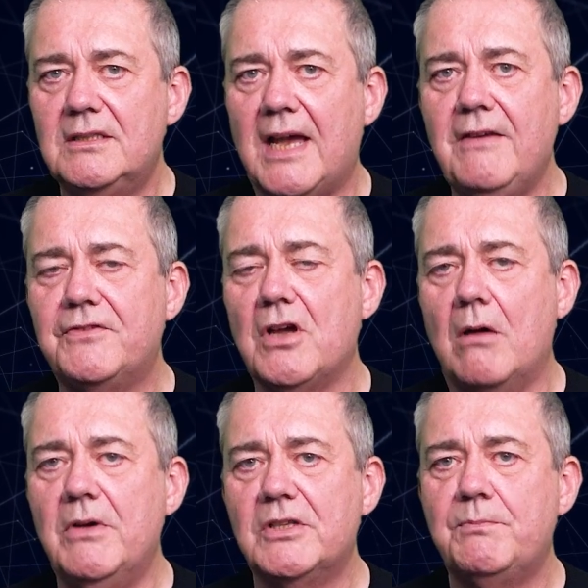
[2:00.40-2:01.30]
Dave
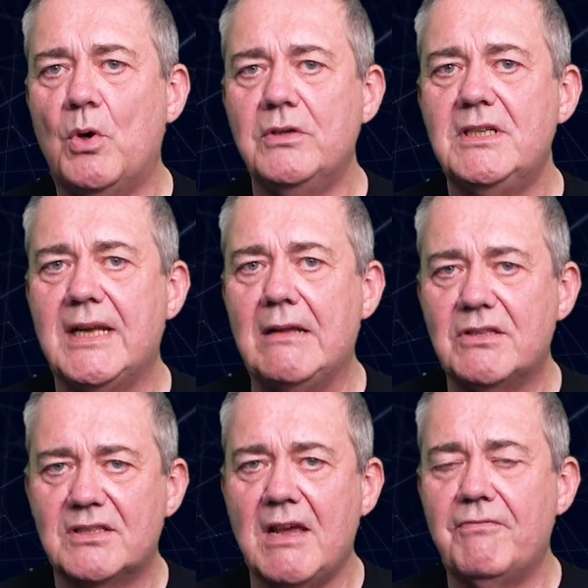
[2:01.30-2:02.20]
Thomas pointed out
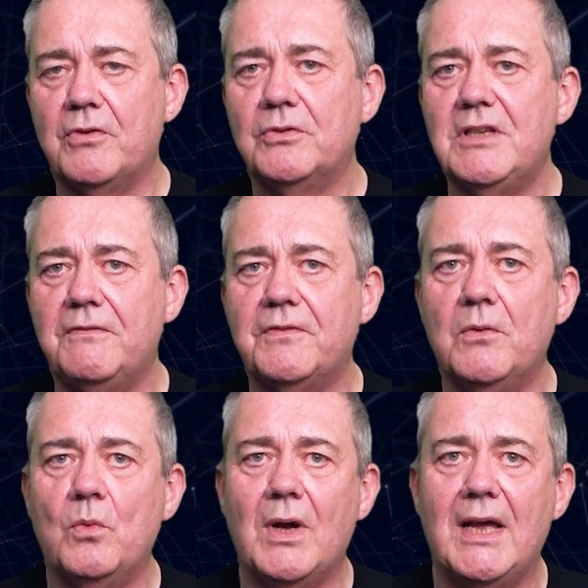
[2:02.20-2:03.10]
several
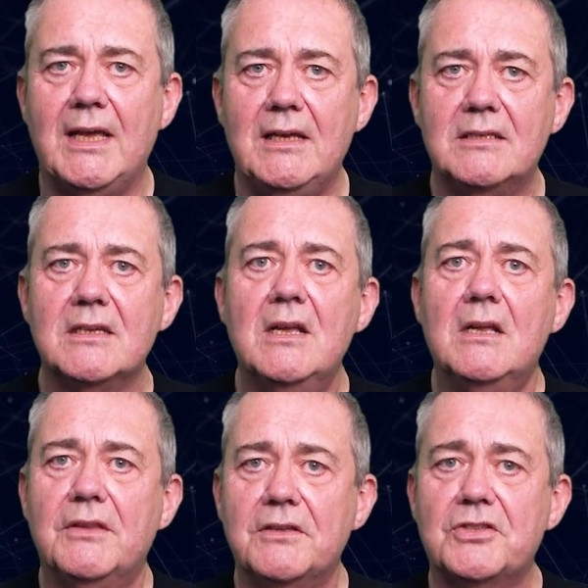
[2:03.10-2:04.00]
different ways
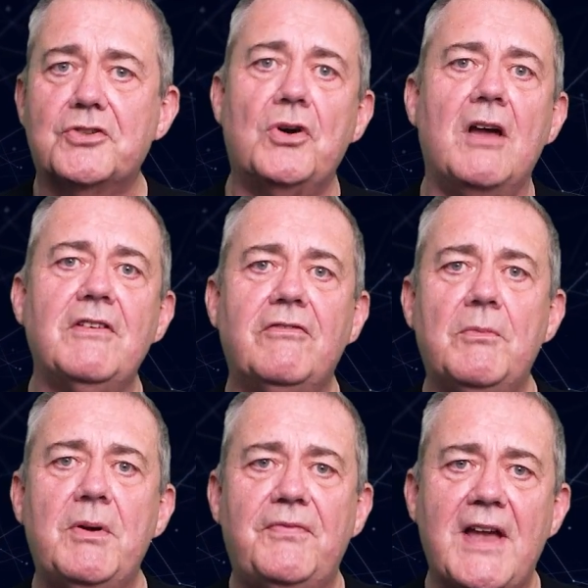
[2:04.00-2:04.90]
that striving for
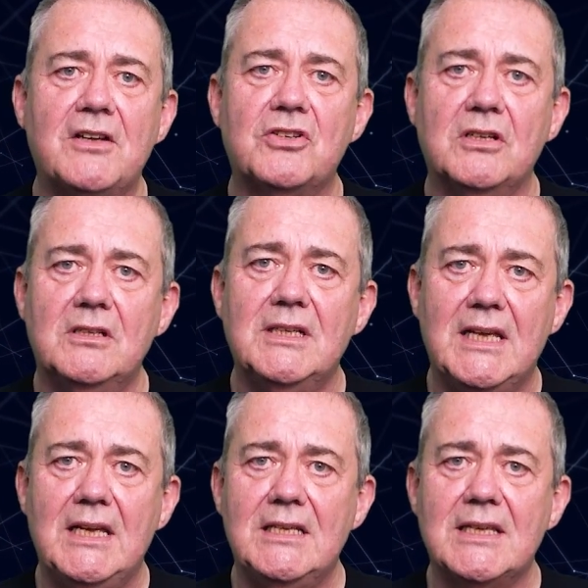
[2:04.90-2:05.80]
perfection
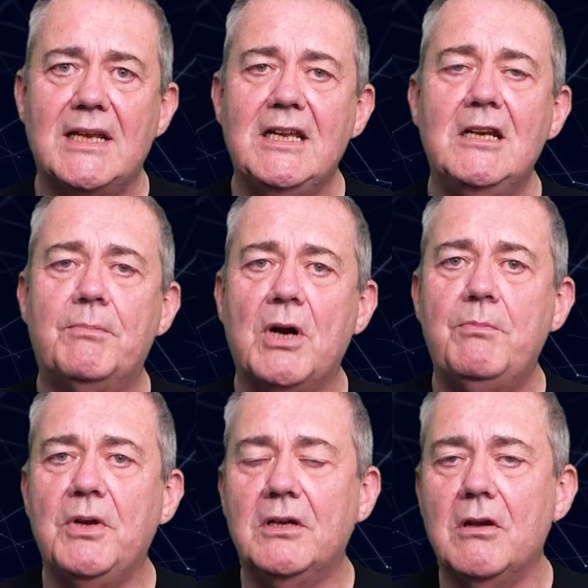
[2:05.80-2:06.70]
is an
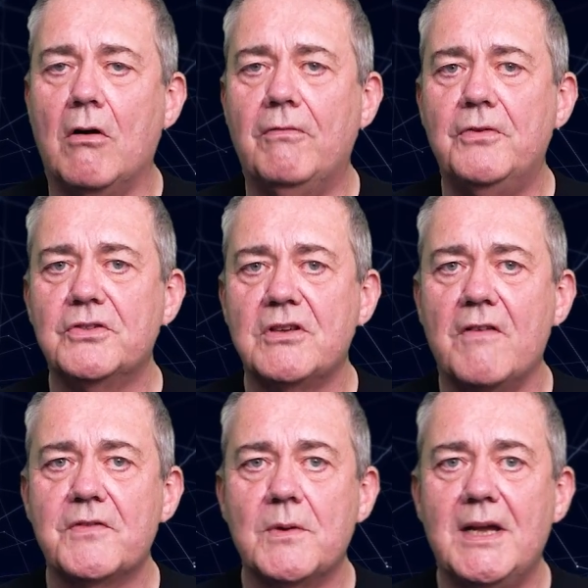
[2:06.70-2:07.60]
inappropriate goal for
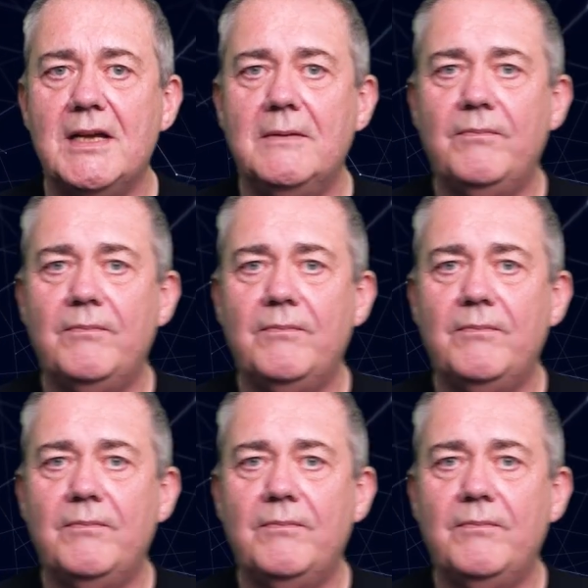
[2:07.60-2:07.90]
software.